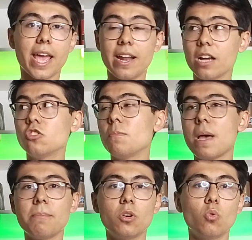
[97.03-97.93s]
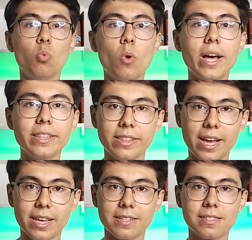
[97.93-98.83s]
And I remember one
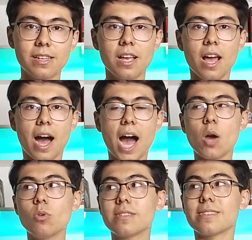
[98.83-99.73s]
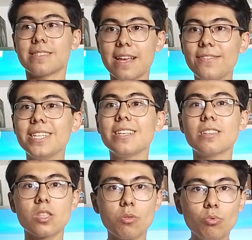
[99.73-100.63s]
night, I was
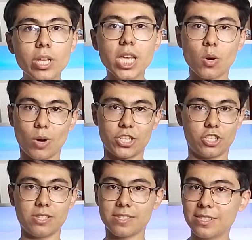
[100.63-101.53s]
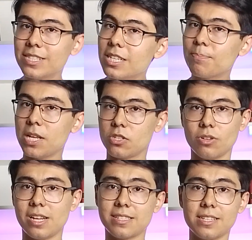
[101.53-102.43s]
73 questions deep into
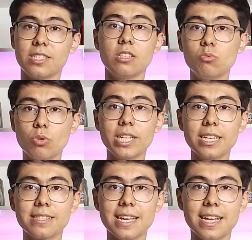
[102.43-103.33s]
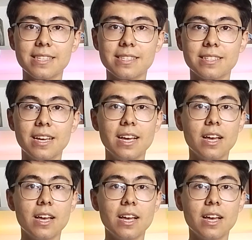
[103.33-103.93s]
an SAT reading test.